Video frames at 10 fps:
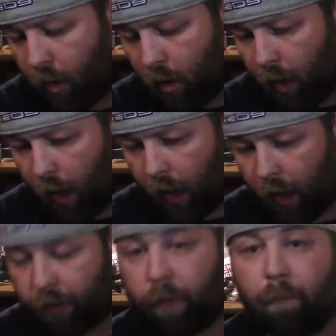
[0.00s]

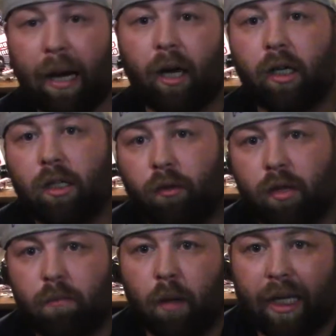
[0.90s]
The bearings on
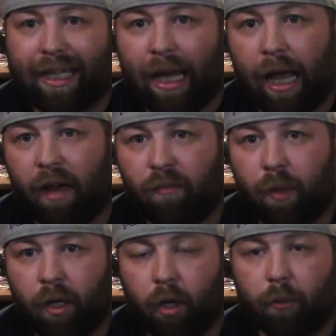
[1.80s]
this buggy have
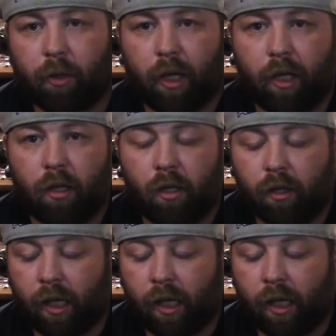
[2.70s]
been upgraded.